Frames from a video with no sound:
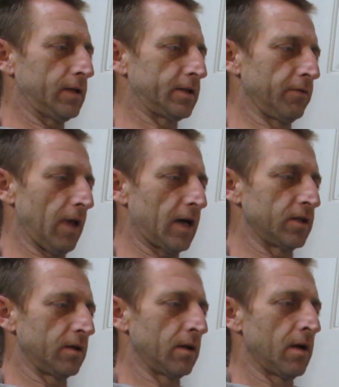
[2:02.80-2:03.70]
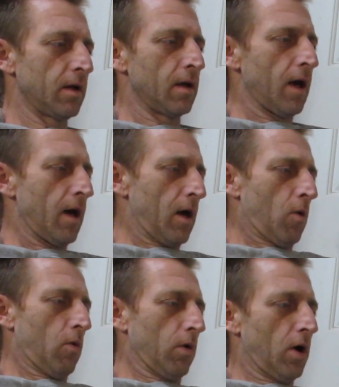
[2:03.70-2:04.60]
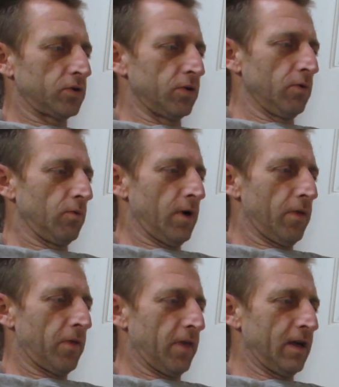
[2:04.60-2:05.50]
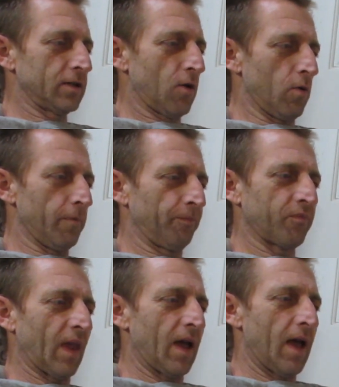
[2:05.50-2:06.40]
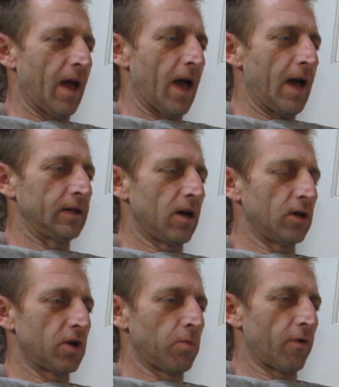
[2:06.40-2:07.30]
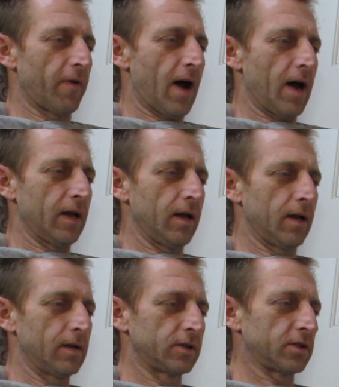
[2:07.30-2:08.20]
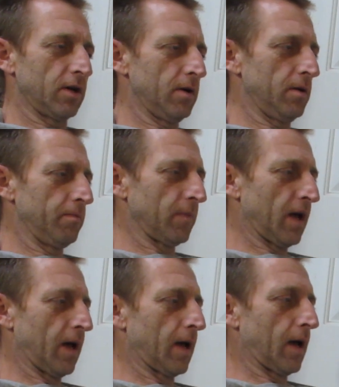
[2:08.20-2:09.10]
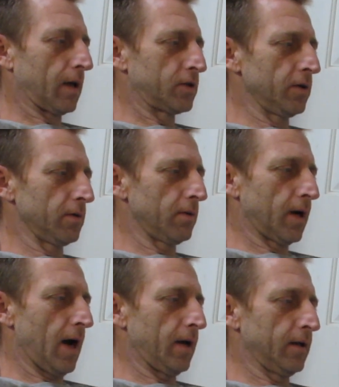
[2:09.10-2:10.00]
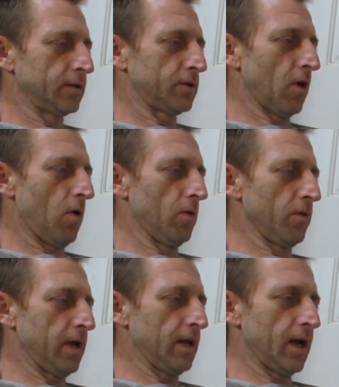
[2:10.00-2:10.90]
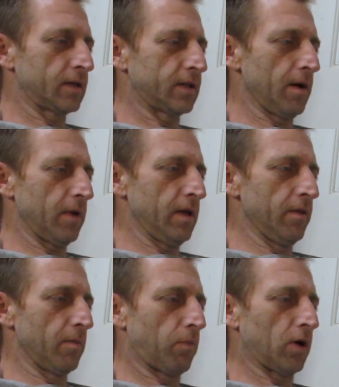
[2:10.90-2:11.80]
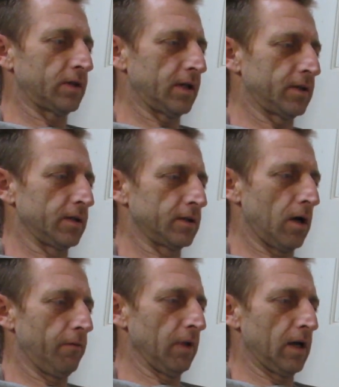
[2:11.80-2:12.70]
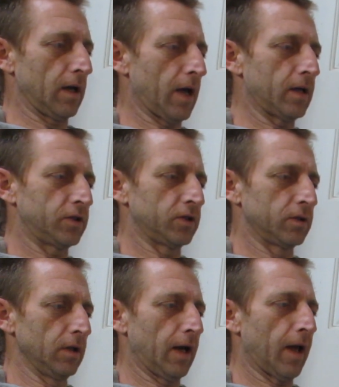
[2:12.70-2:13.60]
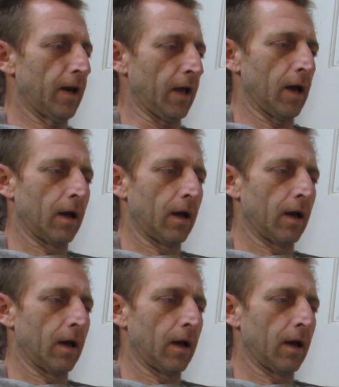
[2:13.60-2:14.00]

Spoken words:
civil action or lawsuit with this court, as also provide some general guidance on the next step in the processes of litigating